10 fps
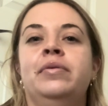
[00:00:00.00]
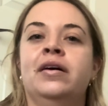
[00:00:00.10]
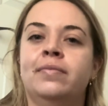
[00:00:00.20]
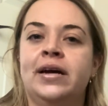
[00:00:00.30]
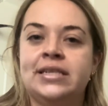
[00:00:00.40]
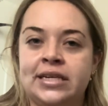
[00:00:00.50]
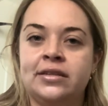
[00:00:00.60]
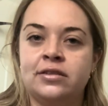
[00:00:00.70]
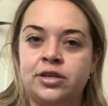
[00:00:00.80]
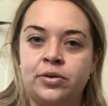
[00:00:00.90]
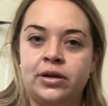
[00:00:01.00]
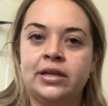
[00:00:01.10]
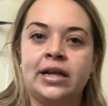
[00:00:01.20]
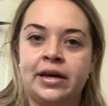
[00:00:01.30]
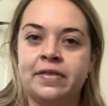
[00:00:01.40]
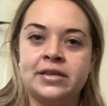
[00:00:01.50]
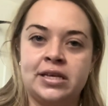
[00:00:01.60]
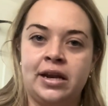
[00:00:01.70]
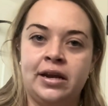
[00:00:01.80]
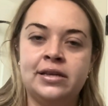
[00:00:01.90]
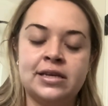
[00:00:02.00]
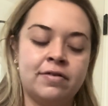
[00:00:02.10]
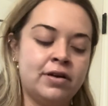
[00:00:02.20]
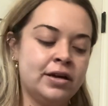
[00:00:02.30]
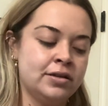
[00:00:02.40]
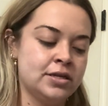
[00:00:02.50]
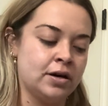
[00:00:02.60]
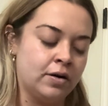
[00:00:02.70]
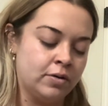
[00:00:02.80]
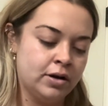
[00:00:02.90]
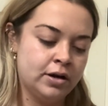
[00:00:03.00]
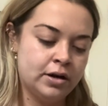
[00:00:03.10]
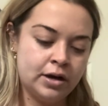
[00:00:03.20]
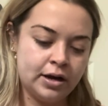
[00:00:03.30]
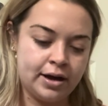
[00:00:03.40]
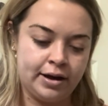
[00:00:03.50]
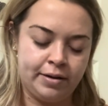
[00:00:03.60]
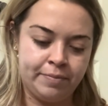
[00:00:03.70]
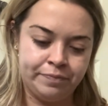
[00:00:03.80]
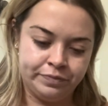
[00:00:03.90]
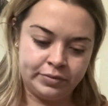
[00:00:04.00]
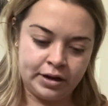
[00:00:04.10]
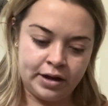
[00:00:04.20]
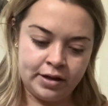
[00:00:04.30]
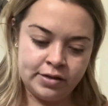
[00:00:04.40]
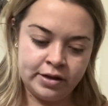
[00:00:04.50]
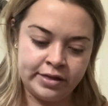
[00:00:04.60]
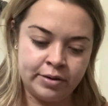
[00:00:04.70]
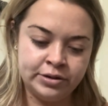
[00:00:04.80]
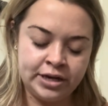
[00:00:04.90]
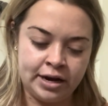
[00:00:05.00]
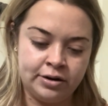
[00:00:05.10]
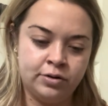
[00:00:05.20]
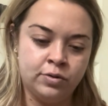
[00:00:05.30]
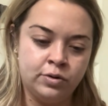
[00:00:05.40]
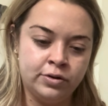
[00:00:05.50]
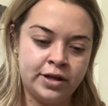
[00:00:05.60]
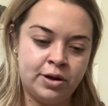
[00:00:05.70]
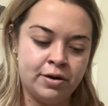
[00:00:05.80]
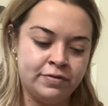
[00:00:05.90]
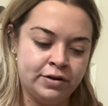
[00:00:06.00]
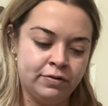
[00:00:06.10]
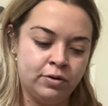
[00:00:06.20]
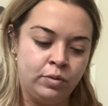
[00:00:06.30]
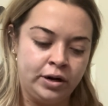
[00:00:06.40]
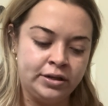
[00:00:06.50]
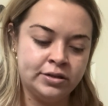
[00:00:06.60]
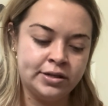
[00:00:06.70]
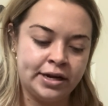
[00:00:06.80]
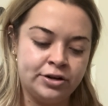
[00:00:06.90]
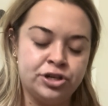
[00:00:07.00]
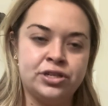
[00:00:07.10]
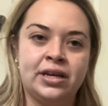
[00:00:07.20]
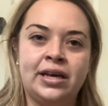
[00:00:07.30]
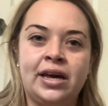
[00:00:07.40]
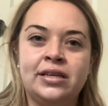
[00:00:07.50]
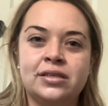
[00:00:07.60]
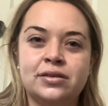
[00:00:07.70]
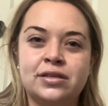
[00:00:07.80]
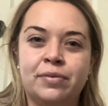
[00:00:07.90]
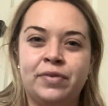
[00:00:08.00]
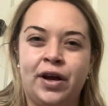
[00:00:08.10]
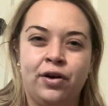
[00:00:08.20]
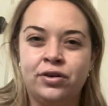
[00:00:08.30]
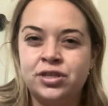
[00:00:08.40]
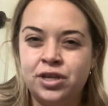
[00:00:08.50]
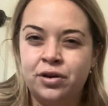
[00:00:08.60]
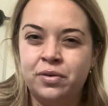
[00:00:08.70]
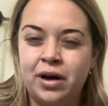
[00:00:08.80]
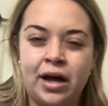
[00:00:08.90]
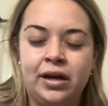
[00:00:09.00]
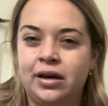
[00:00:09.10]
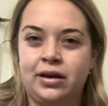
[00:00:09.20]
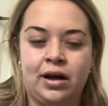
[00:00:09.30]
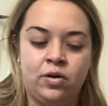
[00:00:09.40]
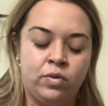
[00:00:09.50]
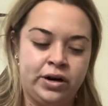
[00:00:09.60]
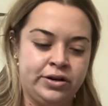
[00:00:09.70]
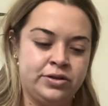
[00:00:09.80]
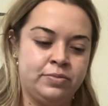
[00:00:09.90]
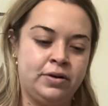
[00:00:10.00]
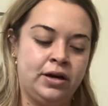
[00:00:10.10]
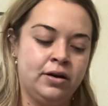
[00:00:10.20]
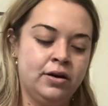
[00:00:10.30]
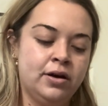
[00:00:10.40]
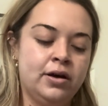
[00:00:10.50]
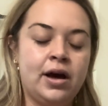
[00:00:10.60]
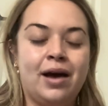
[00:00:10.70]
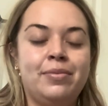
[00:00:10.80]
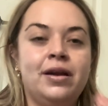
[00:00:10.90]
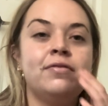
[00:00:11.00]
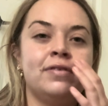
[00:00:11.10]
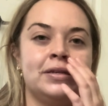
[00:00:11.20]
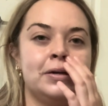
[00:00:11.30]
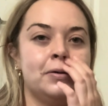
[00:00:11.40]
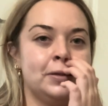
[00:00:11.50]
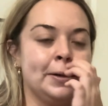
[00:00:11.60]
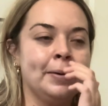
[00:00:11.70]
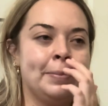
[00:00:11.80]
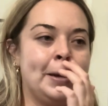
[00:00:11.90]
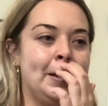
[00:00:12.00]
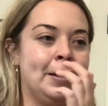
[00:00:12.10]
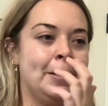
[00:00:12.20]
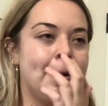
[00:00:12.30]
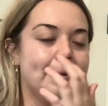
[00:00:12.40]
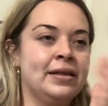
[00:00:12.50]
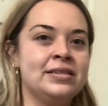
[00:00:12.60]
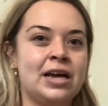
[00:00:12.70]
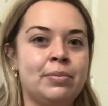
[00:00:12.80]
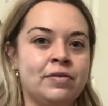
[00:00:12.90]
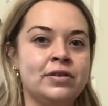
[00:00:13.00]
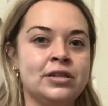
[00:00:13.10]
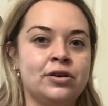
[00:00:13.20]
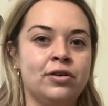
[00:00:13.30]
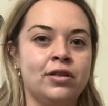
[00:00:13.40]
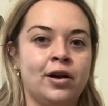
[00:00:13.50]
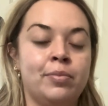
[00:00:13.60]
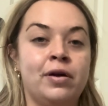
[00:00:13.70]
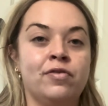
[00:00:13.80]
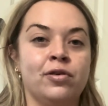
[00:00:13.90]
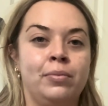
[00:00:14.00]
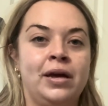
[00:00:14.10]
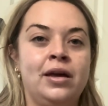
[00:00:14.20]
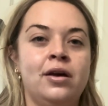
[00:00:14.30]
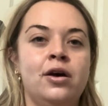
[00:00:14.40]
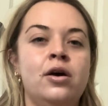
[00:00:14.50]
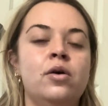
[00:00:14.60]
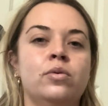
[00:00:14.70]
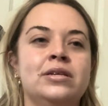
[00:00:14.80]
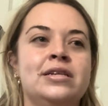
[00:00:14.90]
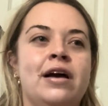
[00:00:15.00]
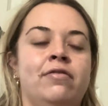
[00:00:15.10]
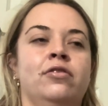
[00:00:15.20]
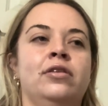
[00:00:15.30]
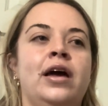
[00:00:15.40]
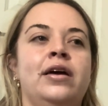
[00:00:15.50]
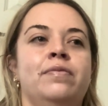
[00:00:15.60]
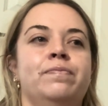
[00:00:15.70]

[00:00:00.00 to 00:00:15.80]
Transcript: me of my TINS unit, like the settings of it. So I thought that was kind of cool that you have different ones, like just in case something hurts you. Like I don't want it to be, I mean, physical therapy, this type of physical therapy for me was never like